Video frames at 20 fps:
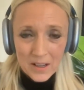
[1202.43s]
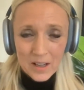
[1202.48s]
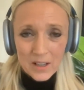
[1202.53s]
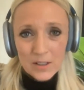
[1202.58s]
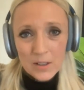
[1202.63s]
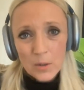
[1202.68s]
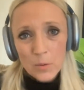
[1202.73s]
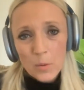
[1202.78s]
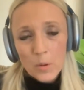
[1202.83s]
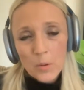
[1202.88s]

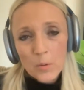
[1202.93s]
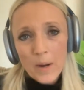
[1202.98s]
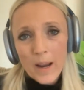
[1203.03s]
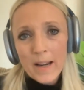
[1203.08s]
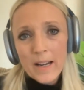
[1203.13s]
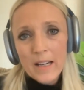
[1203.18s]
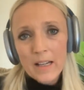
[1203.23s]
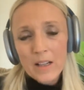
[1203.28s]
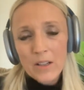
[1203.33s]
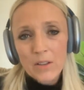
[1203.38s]
So we're
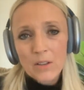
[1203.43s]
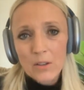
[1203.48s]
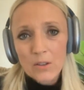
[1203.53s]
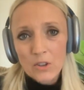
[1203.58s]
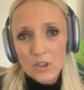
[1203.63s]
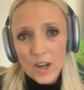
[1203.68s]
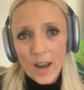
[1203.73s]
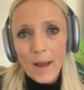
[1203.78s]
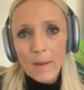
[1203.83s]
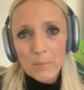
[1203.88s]
writing a new
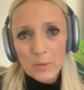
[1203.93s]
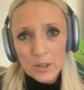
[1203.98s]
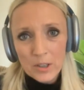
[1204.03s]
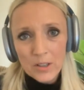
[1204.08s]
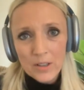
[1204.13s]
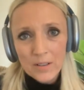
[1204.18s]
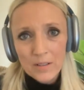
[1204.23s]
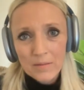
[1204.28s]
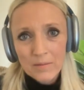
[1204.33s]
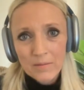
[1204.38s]

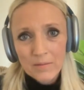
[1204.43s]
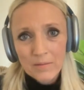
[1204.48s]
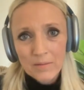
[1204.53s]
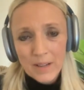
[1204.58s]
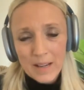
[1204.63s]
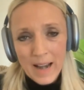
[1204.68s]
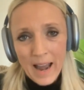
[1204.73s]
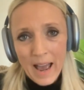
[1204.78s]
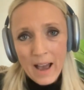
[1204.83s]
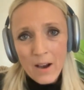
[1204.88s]
chapter
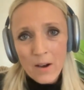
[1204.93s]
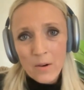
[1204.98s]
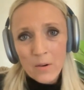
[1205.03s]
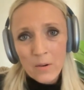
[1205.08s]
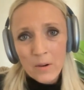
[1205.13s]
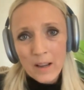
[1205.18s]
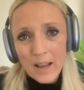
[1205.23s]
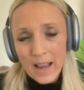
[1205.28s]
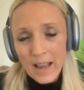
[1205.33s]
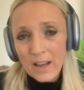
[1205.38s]

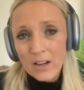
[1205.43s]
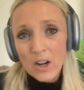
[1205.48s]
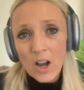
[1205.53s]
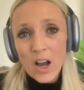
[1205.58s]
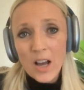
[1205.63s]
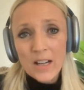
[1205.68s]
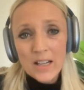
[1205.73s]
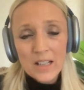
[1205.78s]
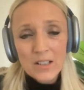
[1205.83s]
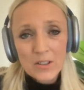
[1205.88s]
now and
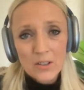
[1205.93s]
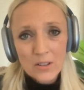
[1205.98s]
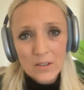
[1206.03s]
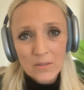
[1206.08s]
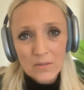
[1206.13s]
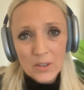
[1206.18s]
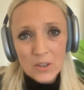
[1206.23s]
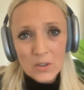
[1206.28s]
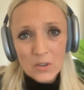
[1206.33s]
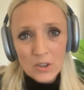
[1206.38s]
on into the
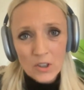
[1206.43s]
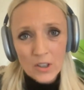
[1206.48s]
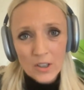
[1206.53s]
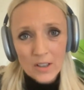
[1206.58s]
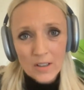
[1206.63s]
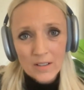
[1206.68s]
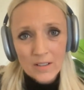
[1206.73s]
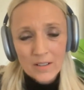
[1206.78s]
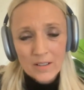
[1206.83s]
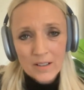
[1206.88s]

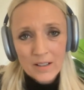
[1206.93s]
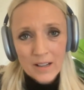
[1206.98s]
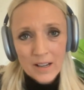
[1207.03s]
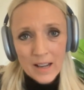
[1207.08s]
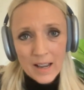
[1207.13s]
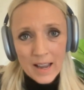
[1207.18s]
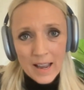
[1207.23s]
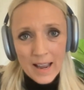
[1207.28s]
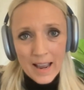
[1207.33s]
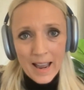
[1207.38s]
future.
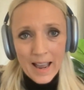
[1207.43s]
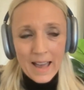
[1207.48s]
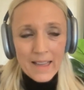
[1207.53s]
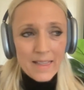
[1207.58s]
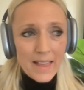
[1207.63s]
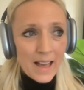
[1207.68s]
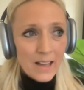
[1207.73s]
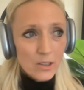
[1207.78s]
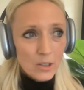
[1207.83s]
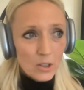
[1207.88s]
And
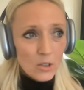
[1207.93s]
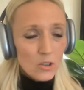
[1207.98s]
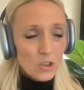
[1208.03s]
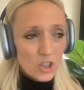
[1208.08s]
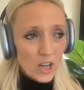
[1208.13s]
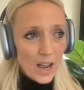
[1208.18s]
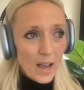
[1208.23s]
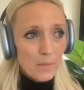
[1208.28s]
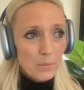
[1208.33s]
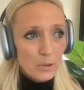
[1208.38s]
that new
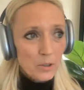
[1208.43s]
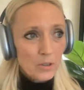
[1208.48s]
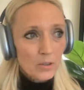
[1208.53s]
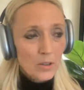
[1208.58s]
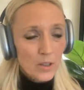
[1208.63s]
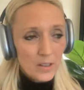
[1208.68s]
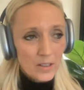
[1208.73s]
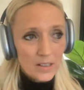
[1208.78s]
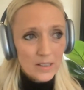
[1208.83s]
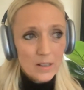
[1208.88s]
chapter
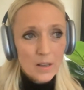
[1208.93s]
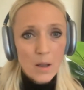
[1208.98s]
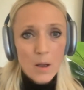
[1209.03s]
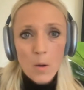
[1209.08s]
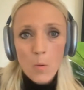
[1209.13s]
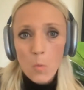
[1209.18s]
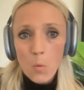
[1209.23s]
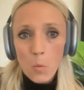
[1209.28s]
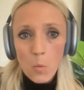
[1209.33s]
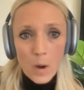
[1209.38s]
looks
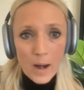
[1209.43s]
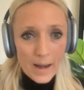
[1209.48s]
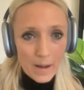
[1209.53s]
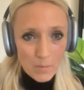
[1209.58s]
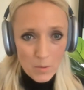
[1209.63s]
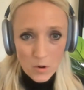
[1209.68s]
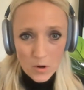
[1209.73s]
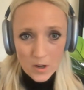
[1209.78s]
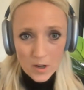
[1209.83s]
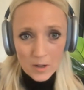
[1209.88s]
way
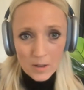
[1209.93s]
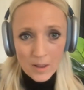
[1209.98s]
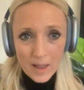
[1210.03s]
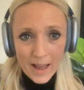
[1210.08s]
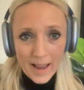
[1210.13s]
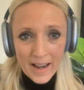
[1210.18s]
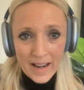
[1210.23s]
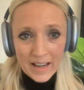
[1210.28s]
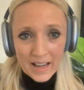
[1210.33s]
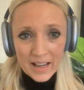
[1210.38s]
more
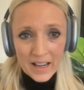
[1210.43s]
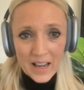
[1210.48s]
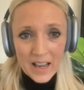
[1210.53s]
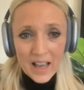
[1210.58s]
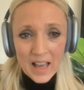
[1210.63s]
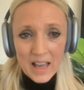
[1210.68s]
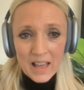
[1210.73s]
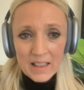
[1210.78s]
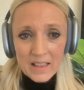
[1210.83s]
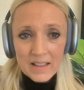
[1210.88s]
like
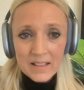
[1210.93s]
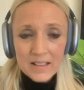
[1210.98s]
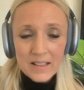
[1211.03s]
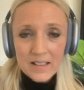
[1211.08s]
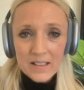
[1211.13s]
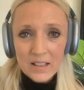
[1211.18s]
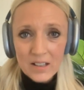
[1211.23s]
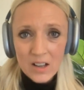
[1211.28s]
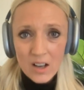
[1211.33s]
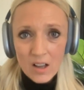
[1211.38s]
this
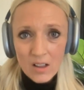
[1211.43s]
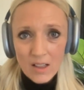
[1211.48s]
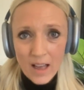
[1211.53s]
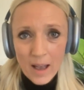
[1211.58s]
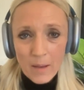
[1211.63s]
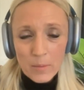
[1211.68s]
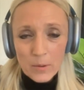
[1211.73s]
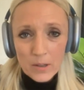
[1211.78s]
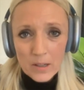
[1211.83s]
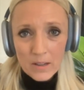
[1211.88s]
is a
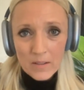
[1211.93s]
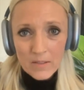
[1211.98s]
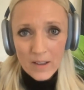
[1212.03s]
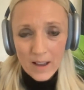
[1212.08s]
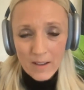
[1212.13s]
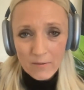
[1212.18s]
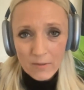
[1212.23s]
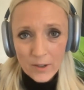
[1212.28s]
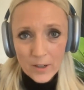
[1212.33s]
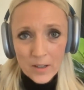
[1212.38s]
collaborative
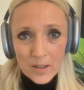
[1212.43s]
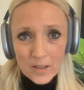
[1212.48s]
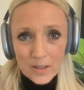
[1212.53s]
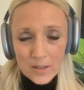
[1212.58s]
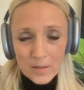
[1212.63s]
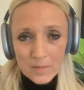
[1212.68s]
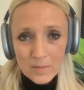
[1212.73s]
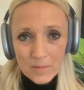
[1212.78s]
effort.